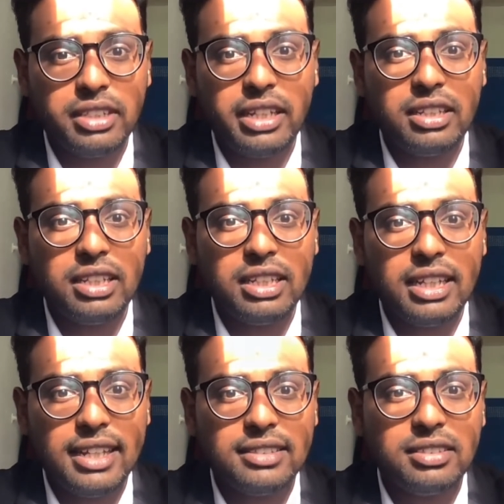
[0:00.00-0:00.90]
and the
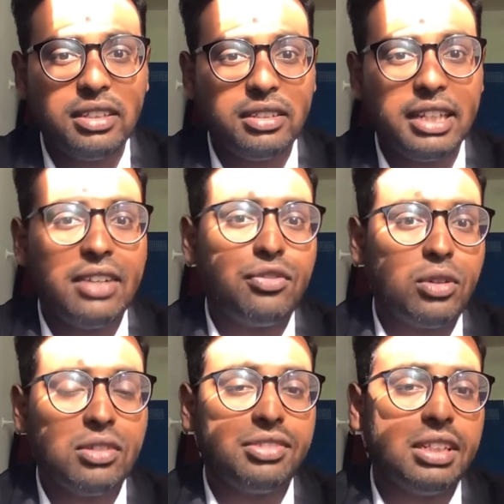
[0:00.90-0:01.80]
case then
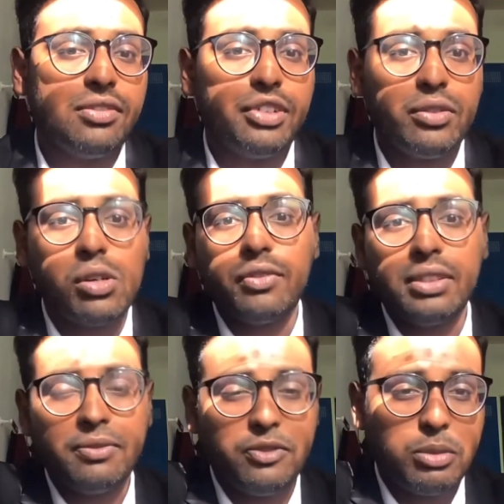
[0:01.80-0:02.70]
falls in favor of
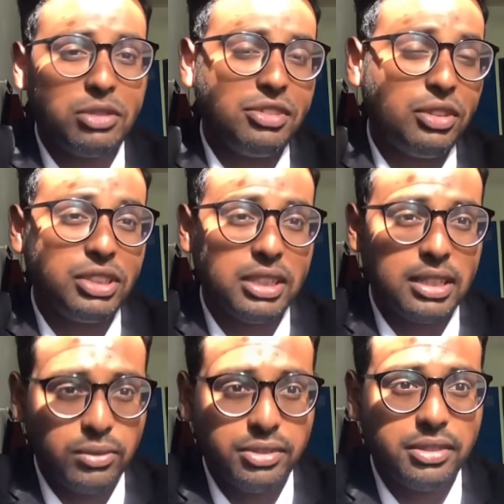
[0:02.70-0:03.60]
the prosecution
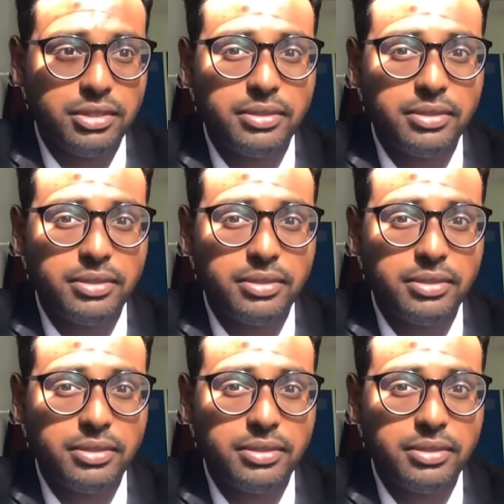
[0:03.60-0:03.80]
counsels.